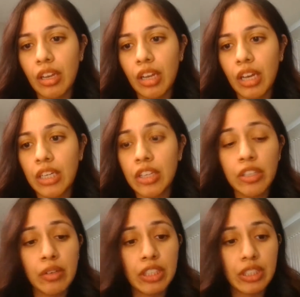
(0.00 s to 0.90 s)
Another
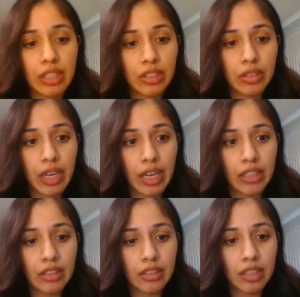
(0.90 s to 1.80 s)
question I do get
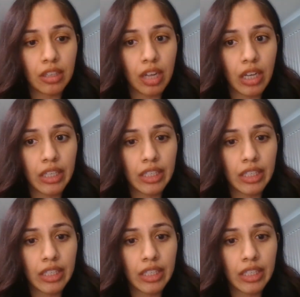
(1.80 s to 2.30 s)
asked a lot